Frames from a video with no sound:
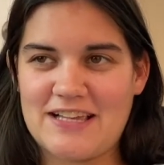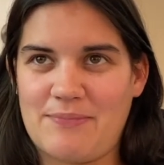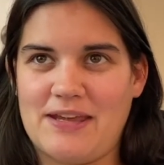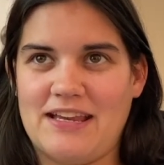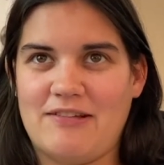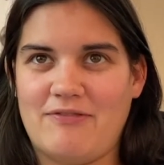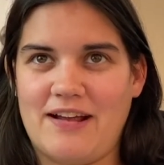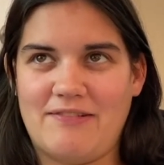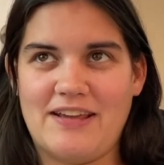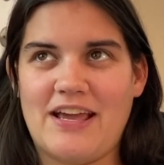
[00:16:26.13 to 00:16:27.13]
I mean,
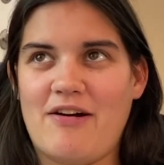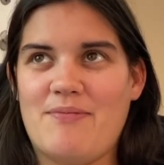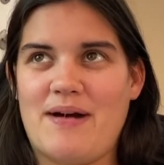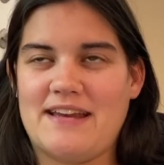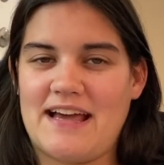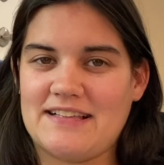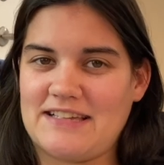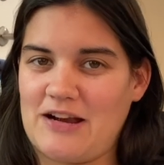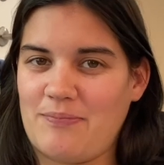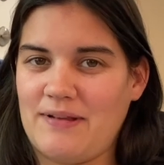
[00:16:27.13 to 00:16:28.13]
when we go in my dad's
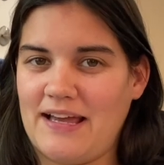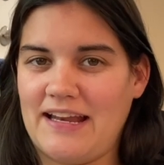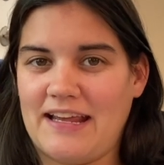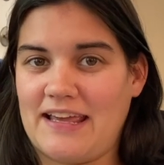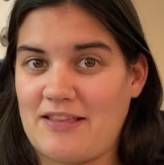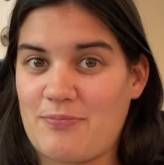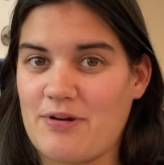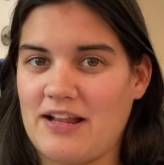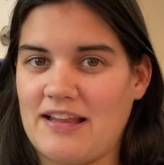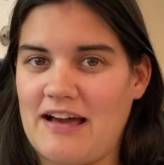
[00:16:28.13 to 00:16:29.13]
airplane, it gets
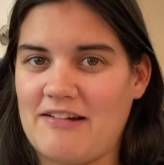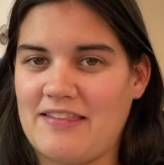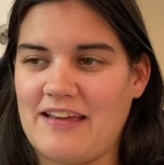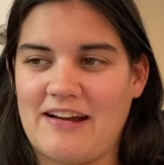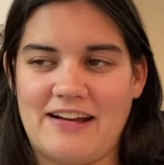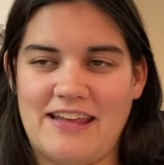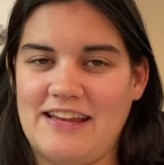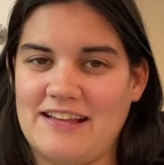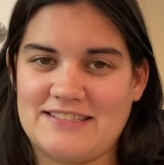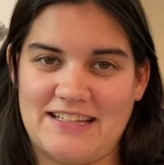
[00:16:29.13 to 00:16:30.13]
pretty loud in there and he
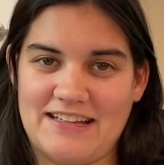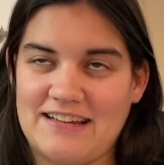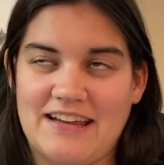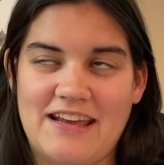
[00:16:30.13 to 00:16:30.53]
doesn't